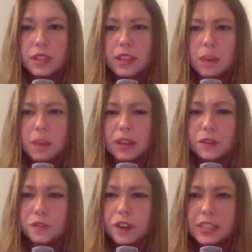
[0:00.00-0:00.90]
and not being
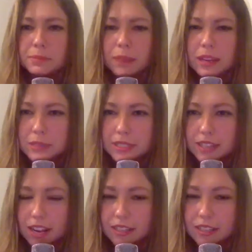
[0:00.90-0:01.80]
afraid to make
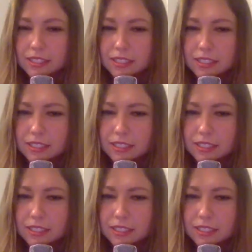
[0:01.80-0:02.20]
mistakes.